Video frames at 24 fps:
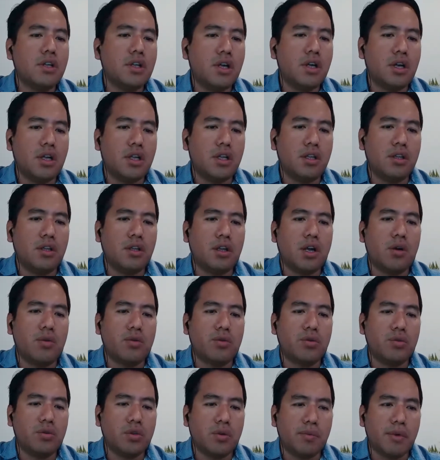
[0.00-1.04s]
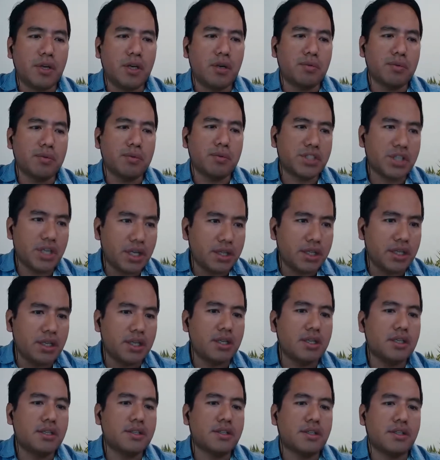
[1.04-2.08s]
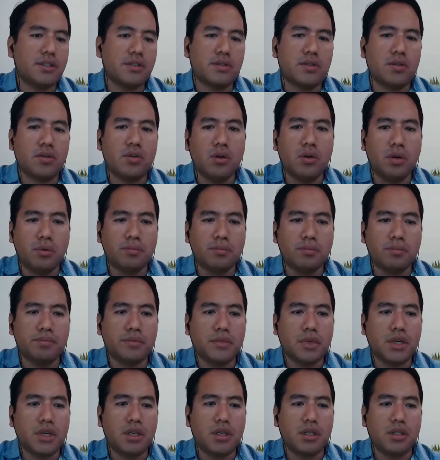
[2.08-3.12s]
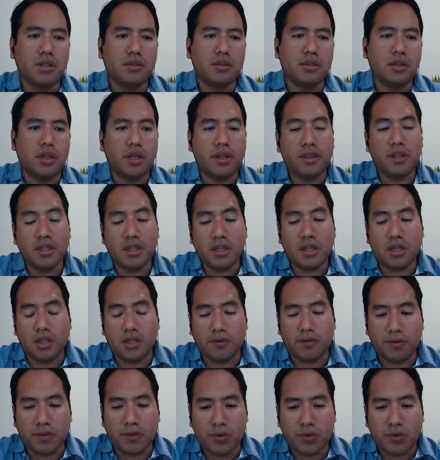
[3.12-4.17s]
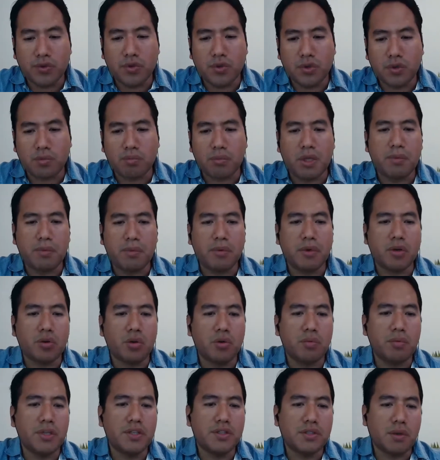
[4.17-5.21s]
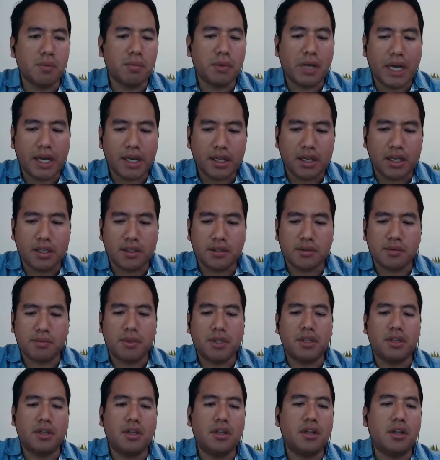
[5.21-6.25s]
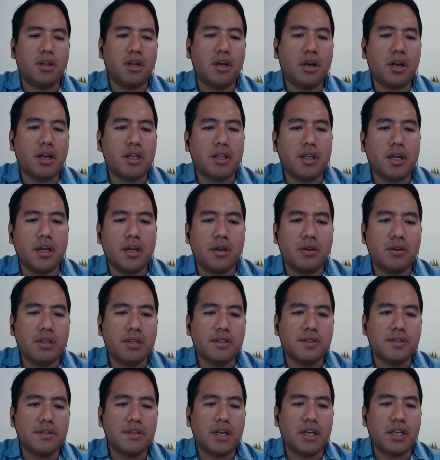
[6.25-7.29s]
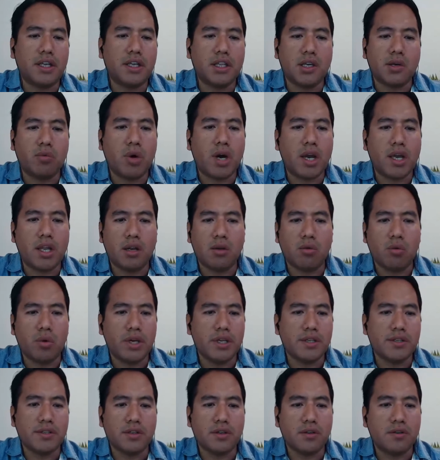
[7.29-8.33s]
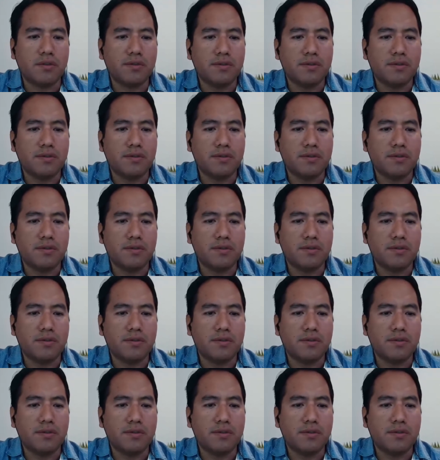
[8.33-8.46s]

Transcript: and how to develop channels and so on. And I think in the future, maybe could be some guidelines, but right now it's like the wild west of